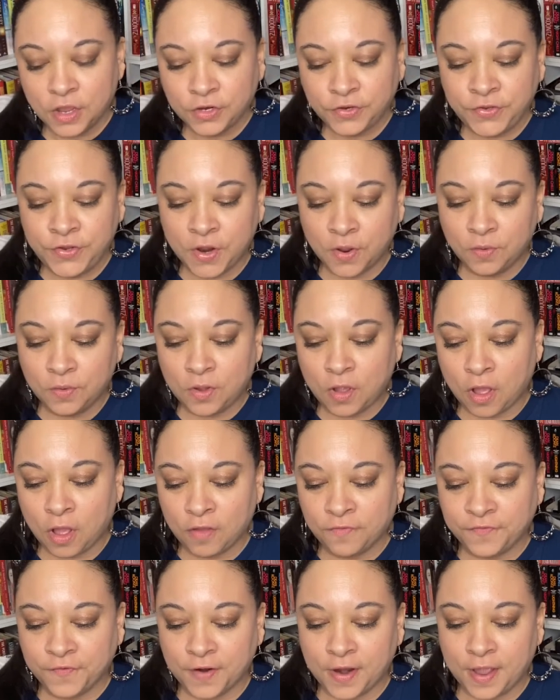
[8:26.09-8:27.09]
Don't call
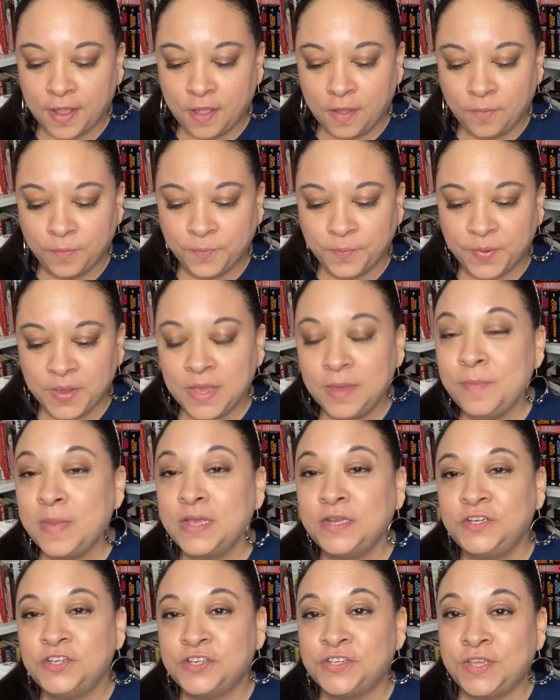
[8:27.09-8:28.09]
for help. He
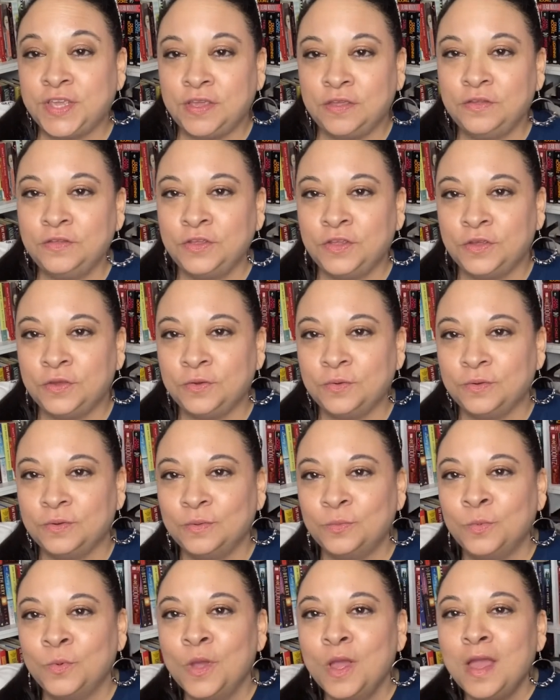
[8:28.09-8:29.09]
may just kill you.
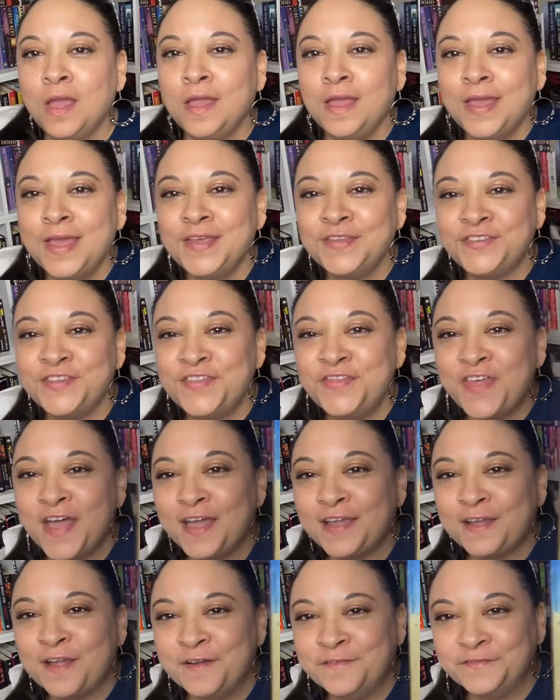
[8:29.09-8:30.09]
Isn't
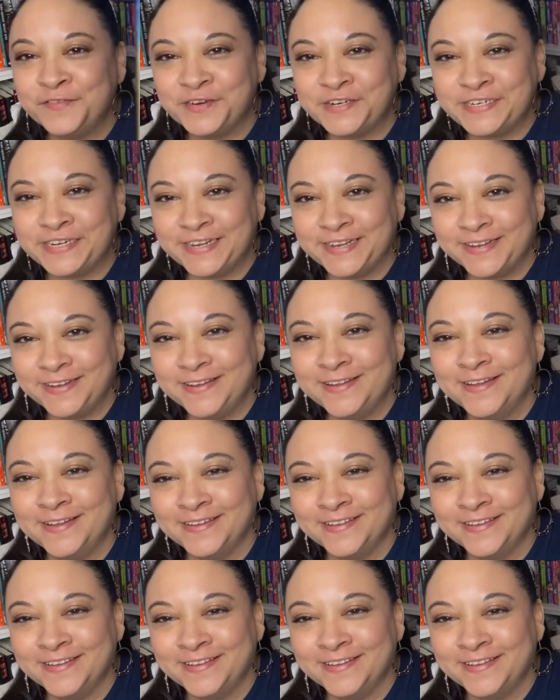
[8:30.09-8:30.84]
that comforting?